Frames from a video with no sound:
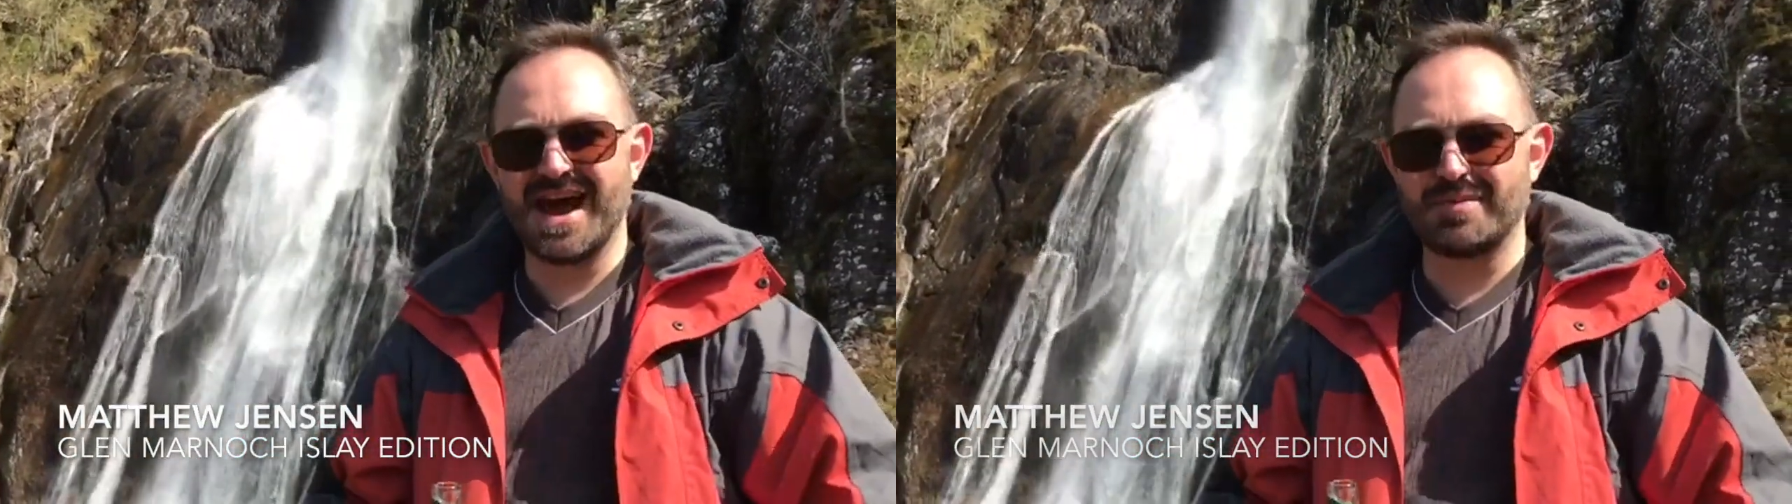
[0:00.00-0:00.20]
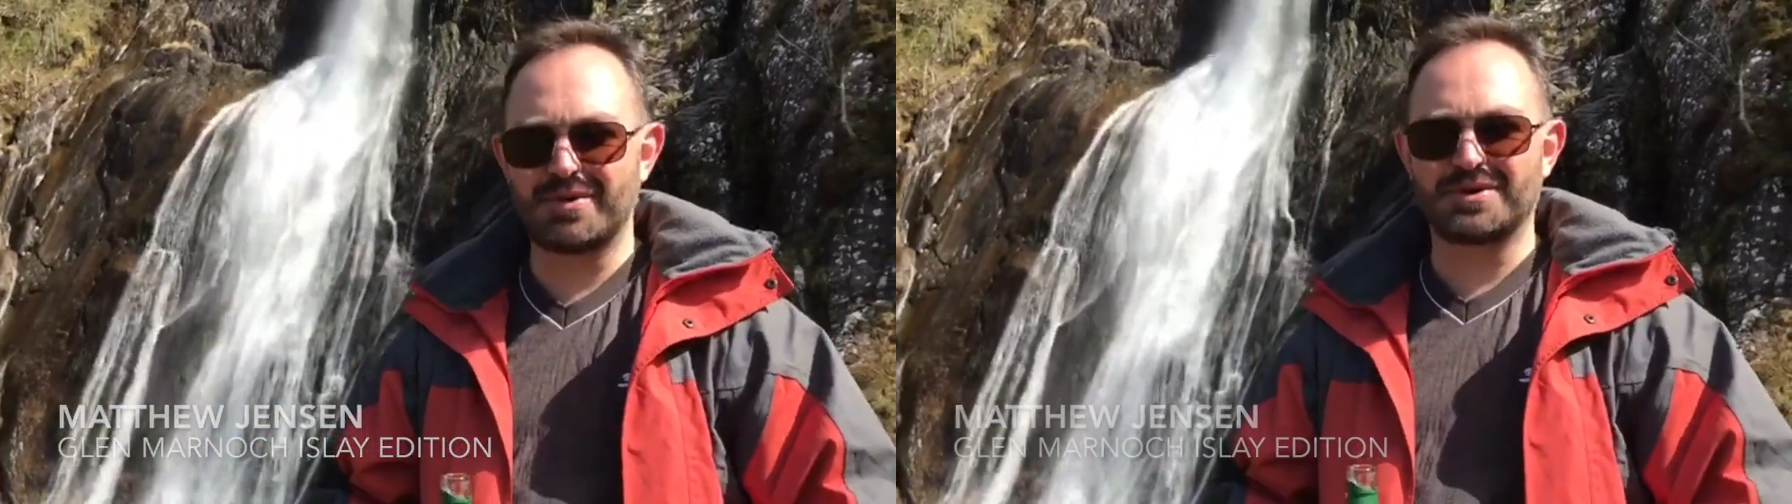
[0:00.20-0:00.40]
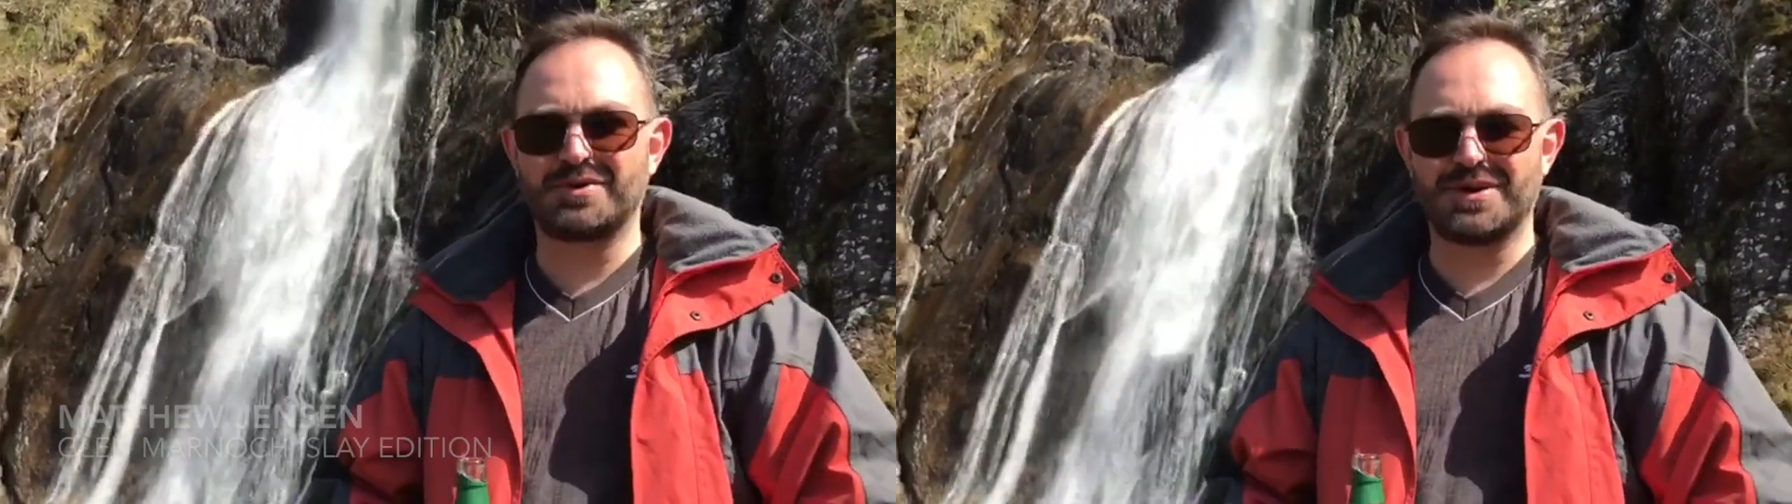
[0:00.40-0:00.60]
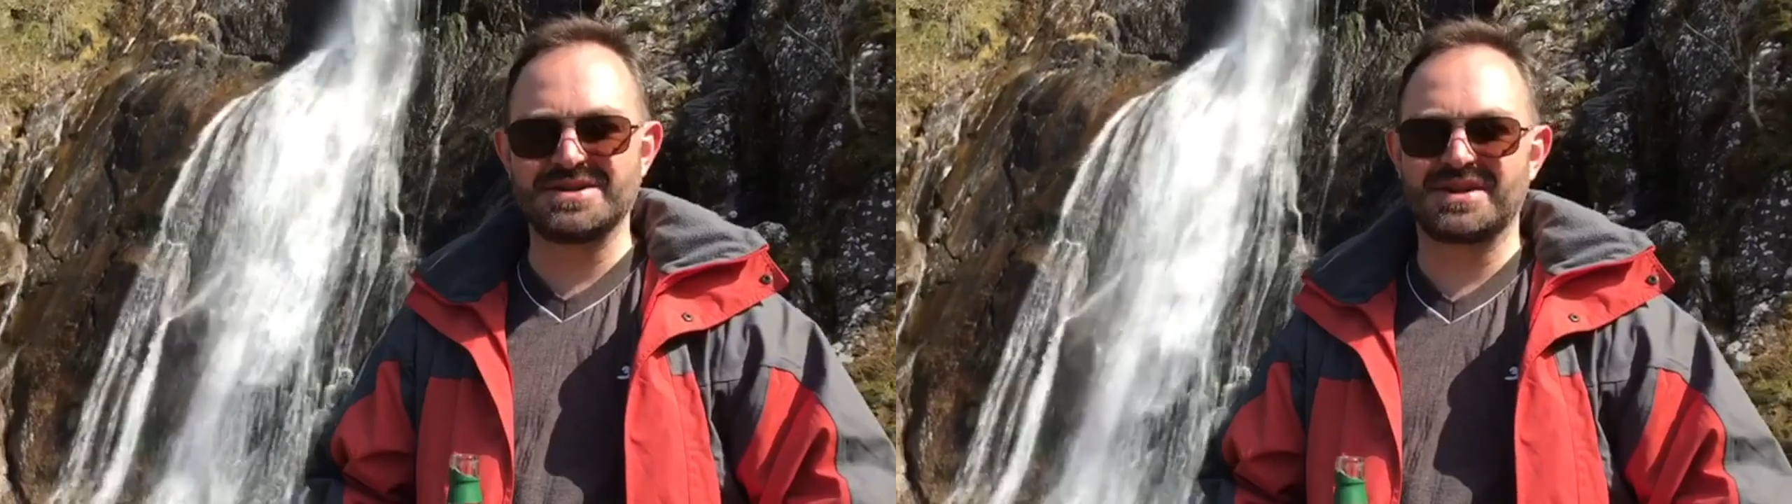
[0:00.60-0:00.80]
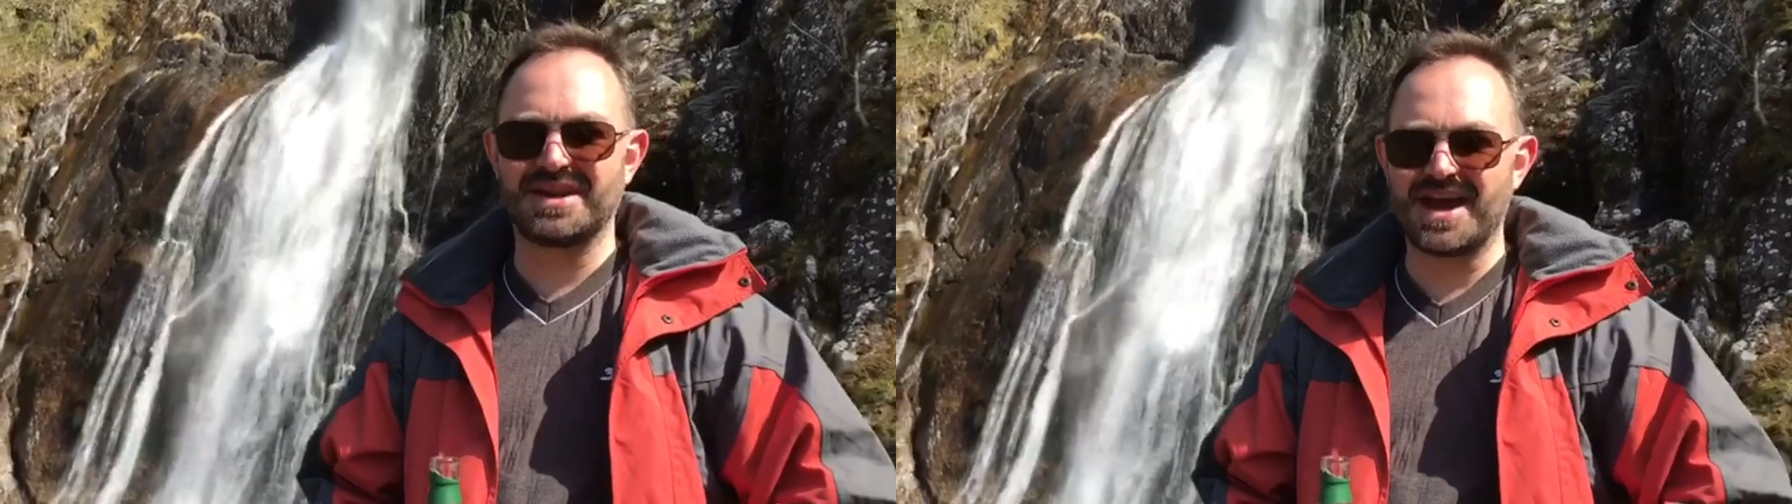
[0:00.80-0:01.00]

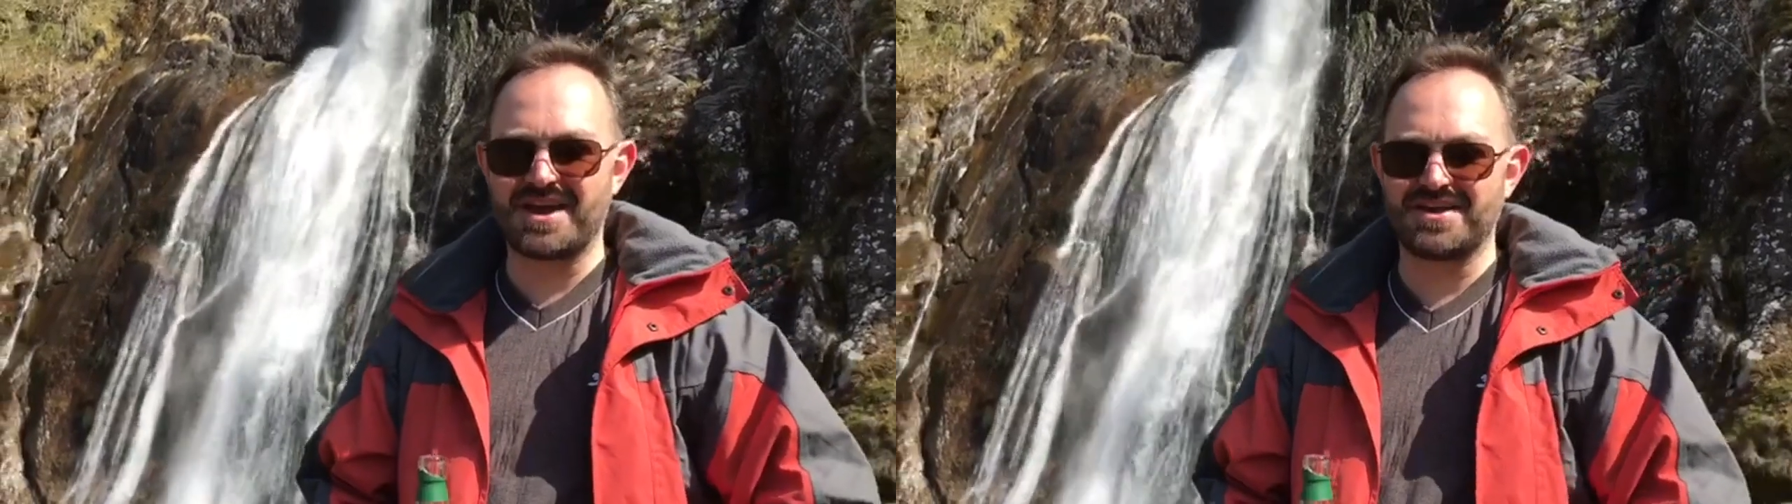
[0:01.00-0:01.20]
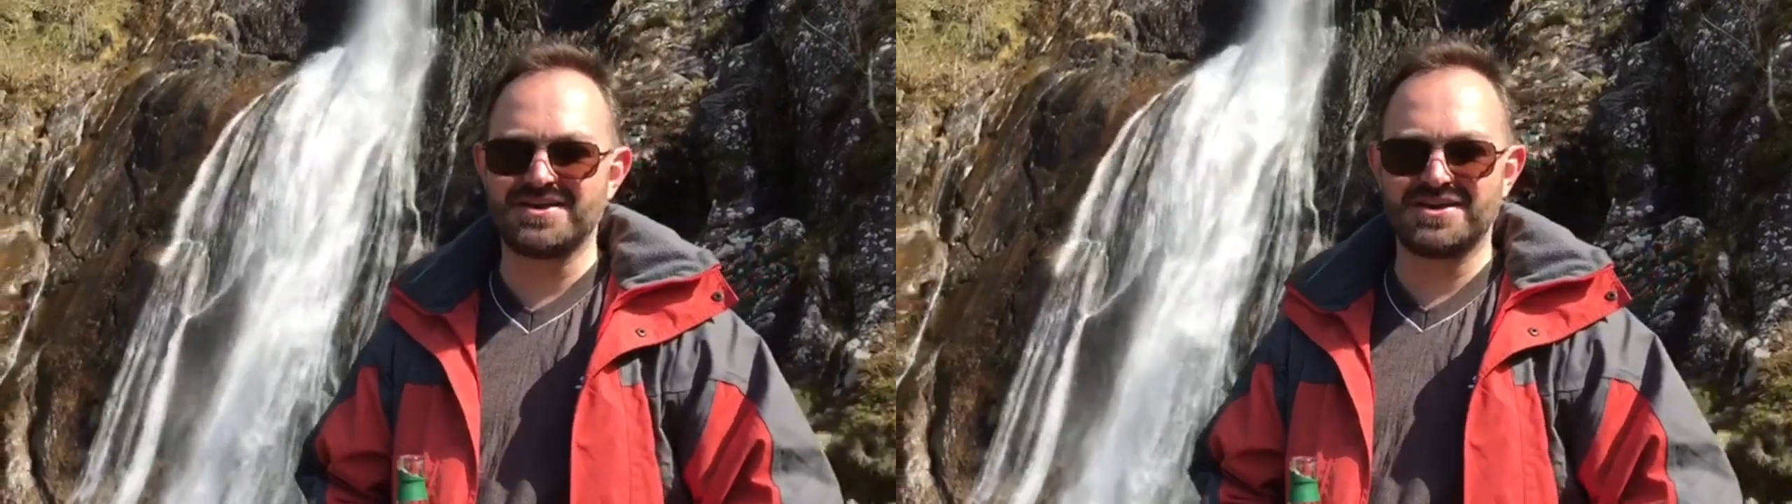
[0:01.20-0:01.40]
Abergwyngregyn